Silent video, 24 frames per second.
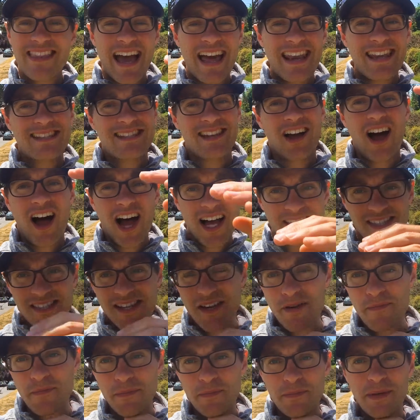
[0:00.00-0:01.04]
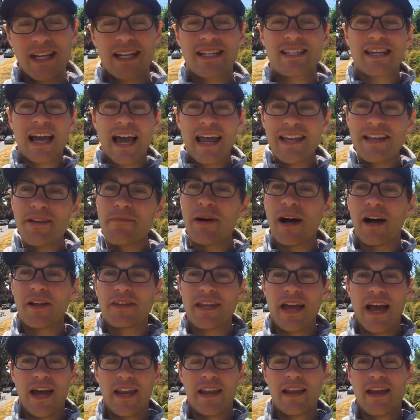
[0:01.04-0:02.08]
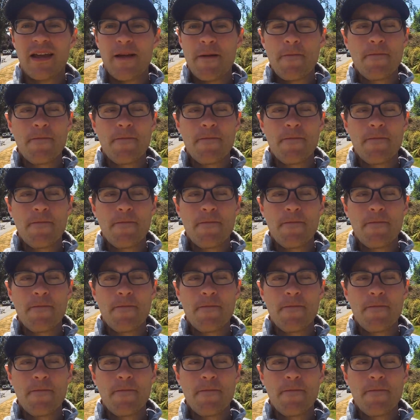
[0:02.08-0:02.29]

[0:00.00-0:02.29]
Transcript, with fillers: that is awesome. Be excited about that.